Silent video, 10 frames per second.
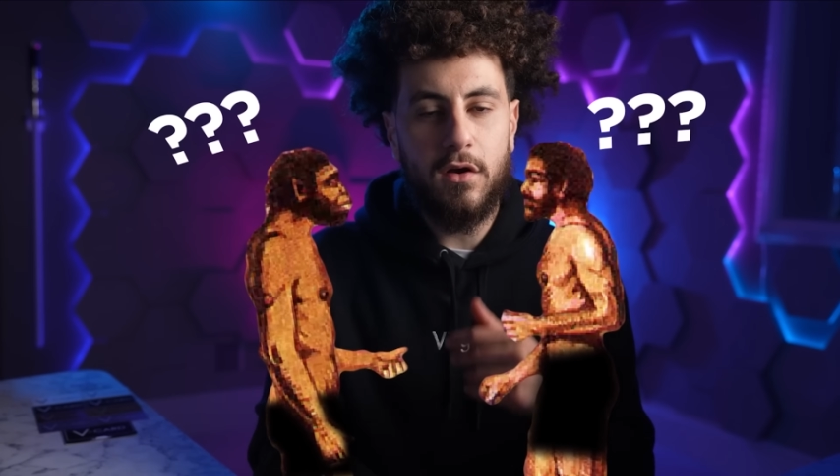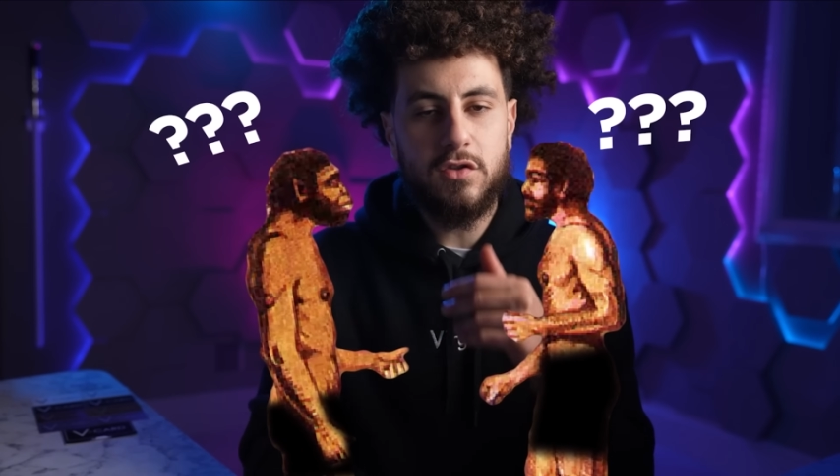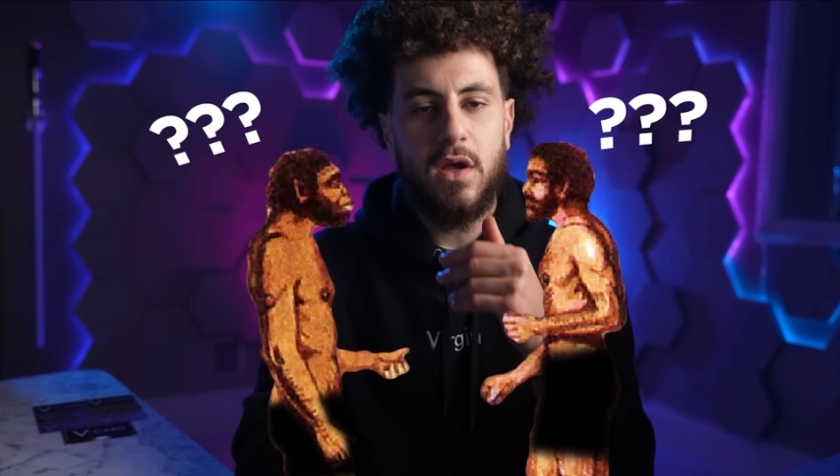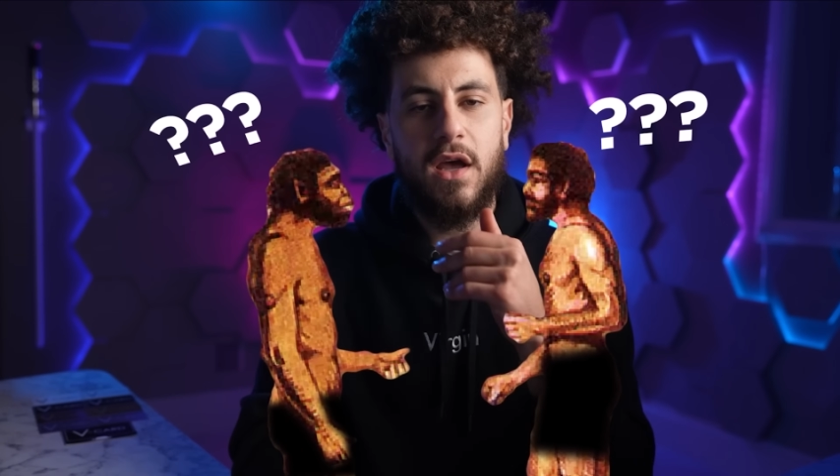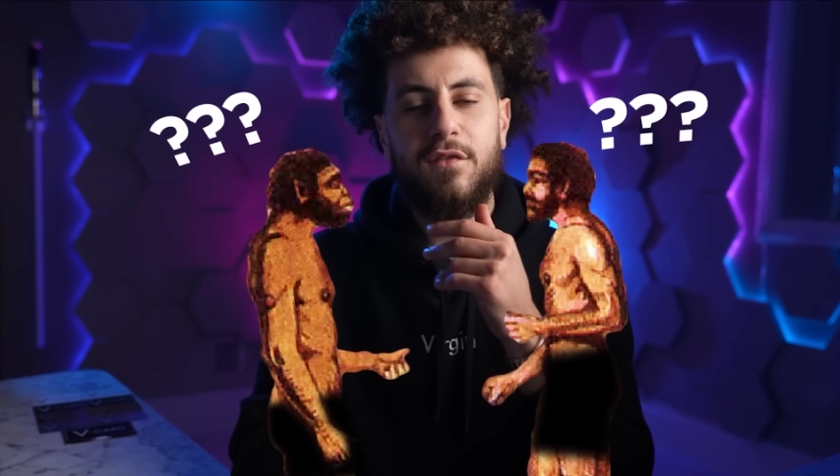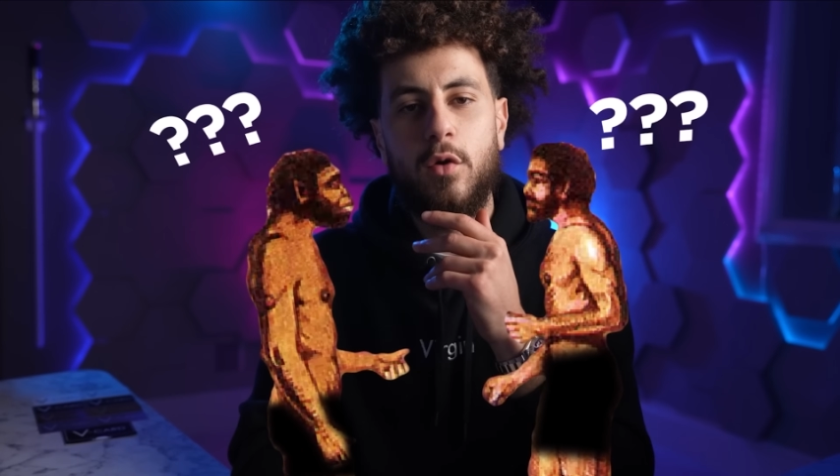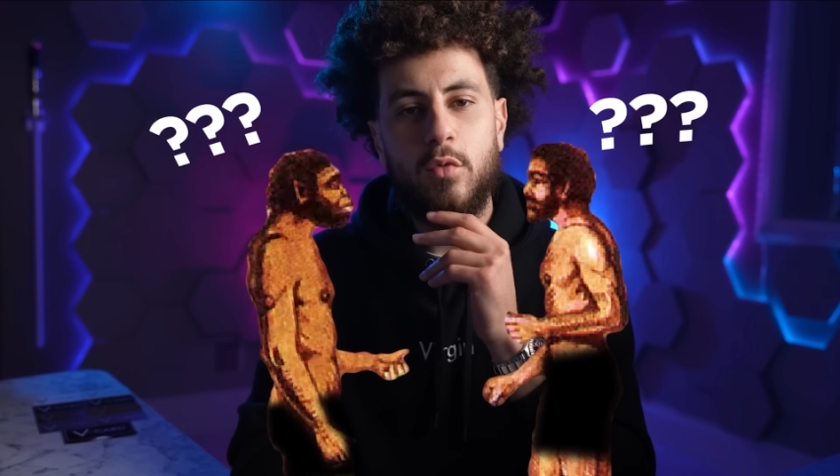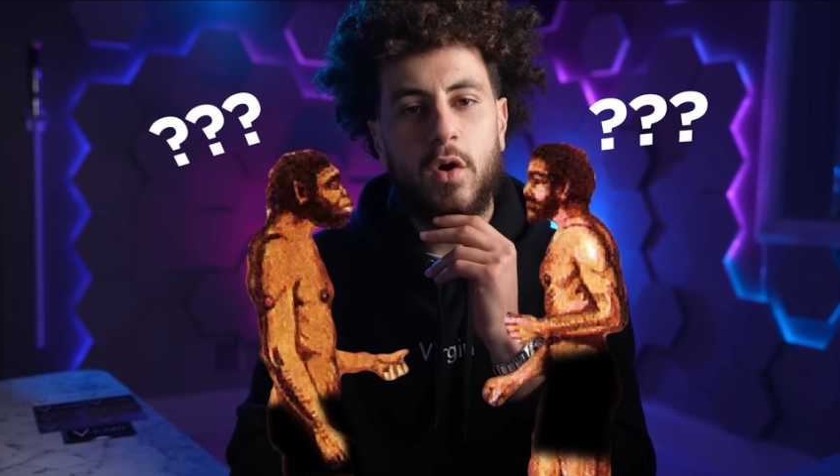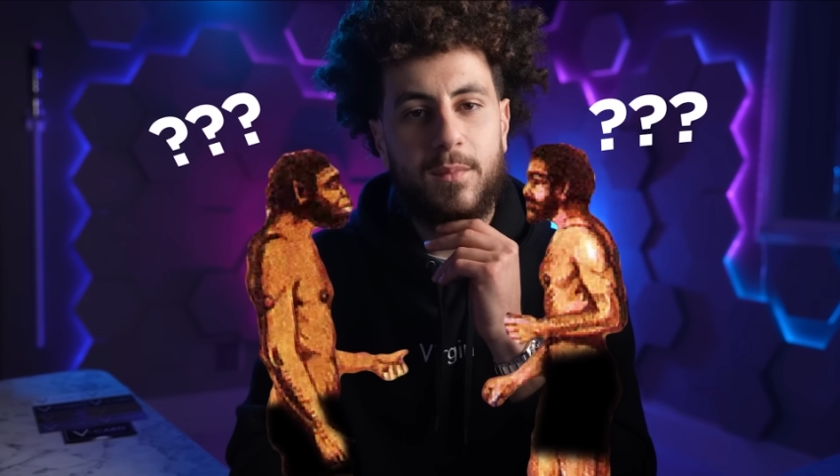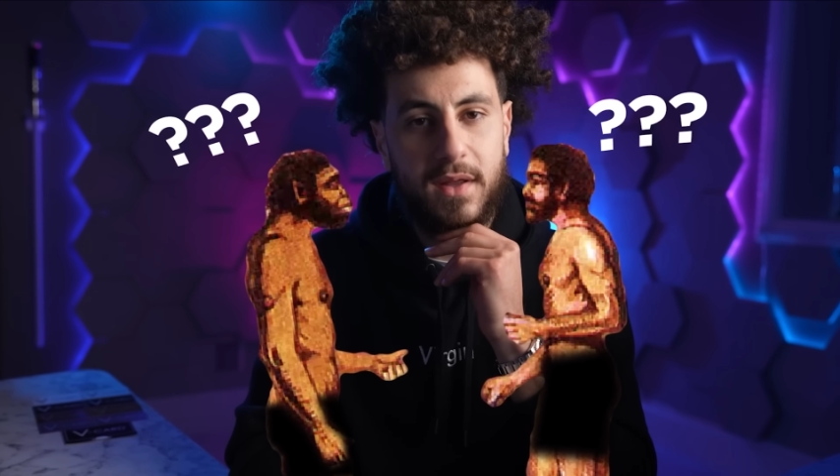also have
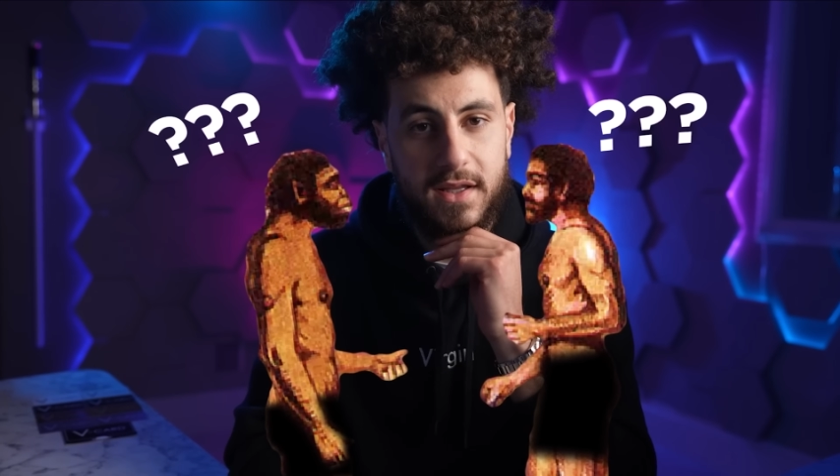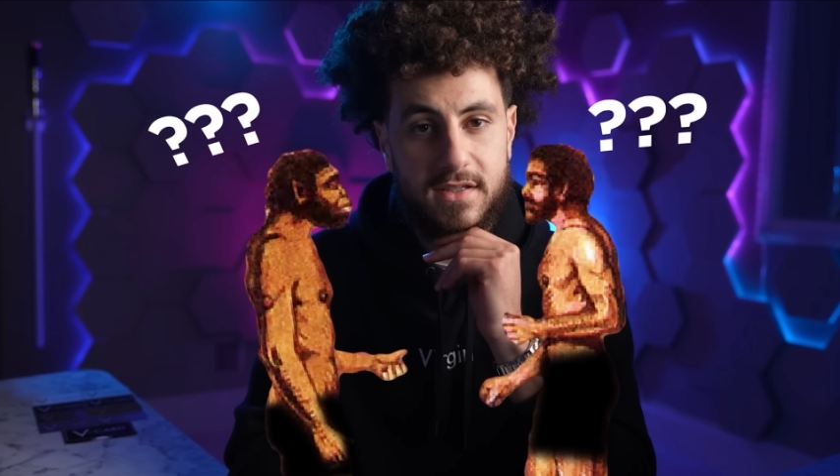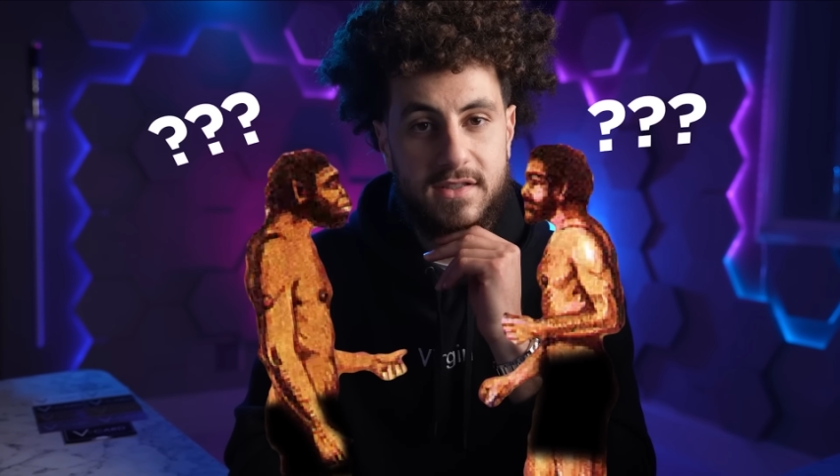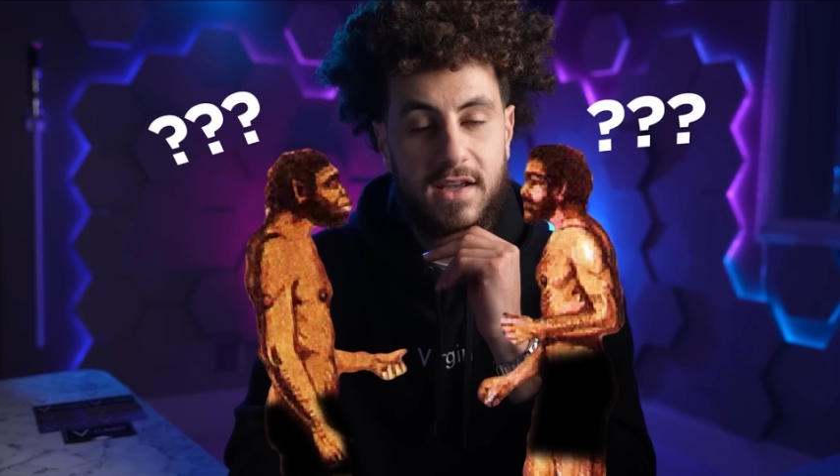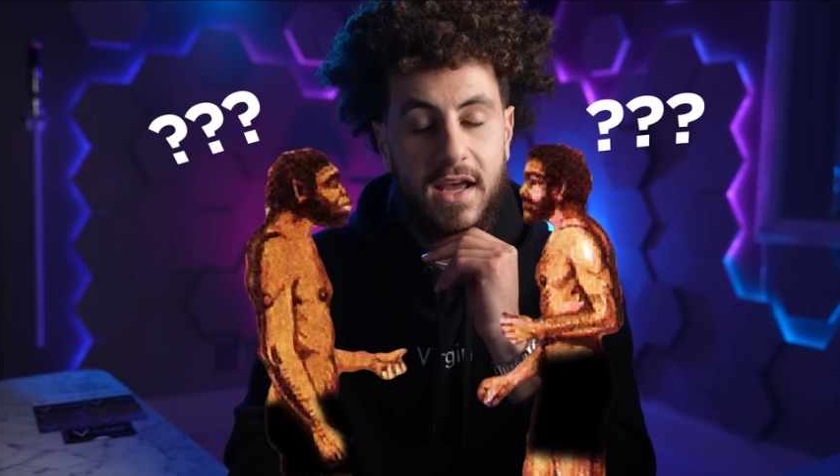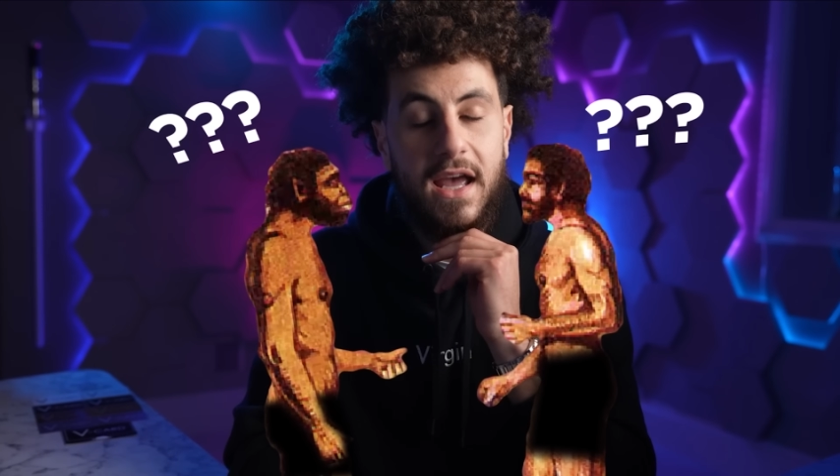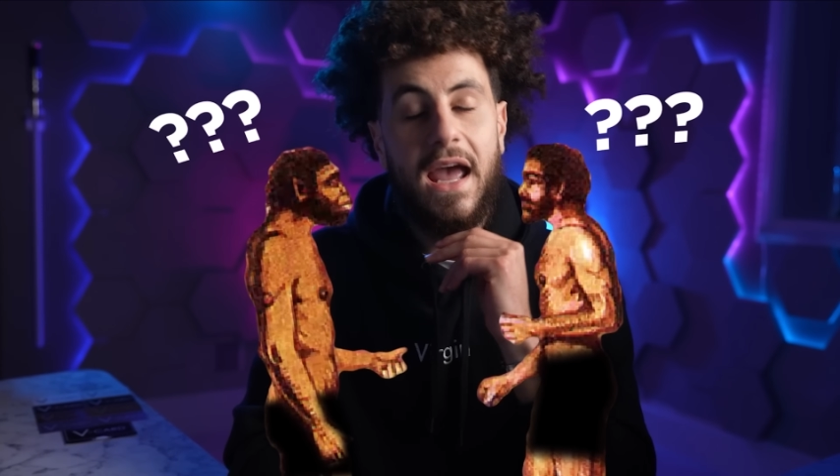Homo habilis